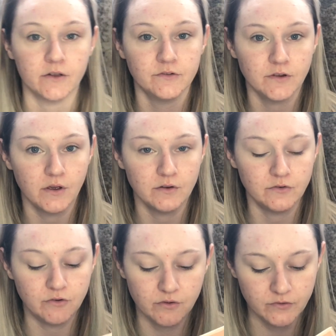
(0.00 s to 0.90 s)
So
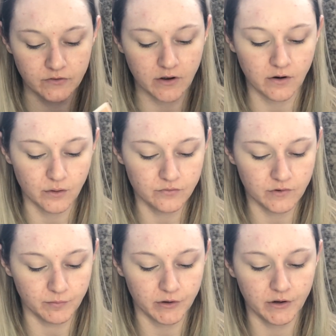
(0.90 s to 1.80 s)
moving on to the
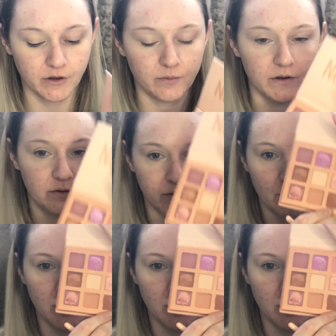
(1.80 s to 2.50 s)
palette, I'm going to be using